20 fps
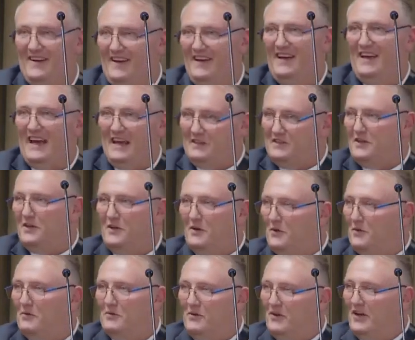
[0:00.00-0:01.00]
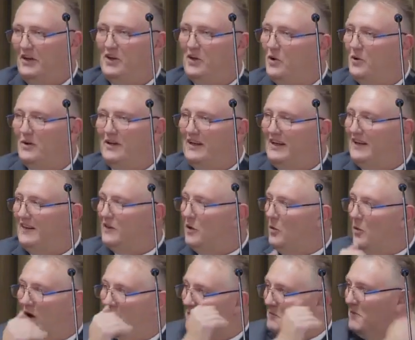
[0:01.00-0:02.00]
as you go through. You know you need the
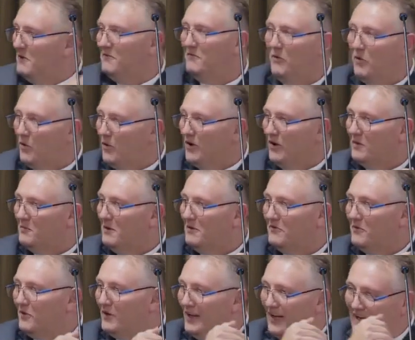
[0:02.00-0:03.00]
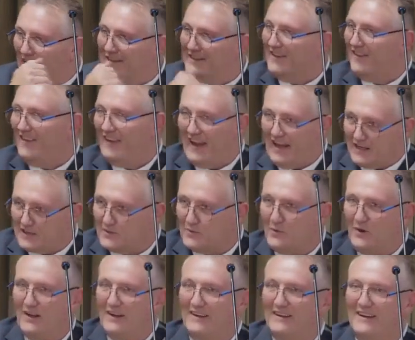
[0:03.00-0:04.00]
one before you get to the next
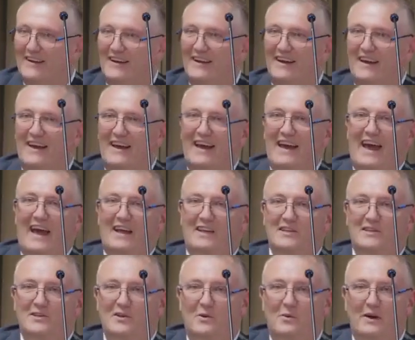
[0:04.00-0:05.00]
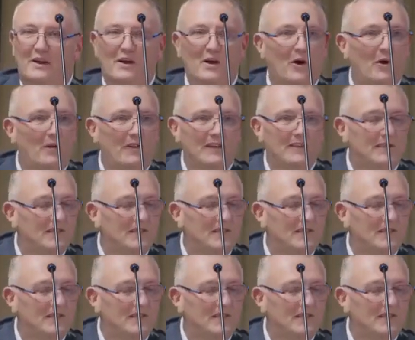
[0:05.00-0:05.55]
one. And so we know this is